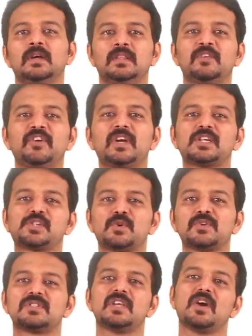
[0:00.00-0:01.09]
The figure
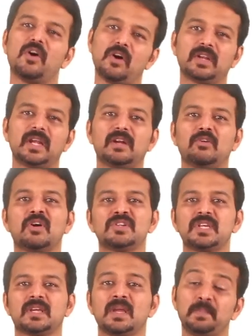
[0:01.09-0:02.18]
shows the OR gate
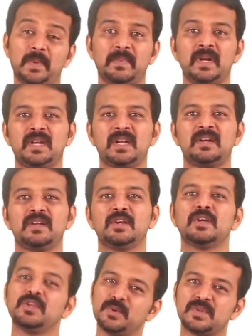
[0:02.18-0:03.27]
logic implemented
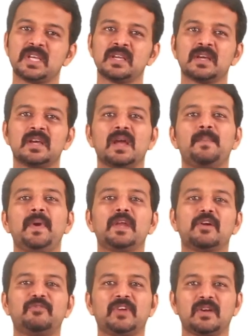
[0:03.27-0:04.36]
using a pair
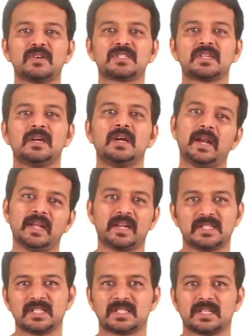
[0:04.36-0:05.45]
of diodes and a
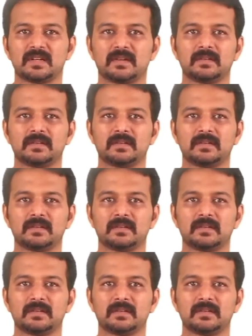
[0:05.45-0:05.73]
resistor.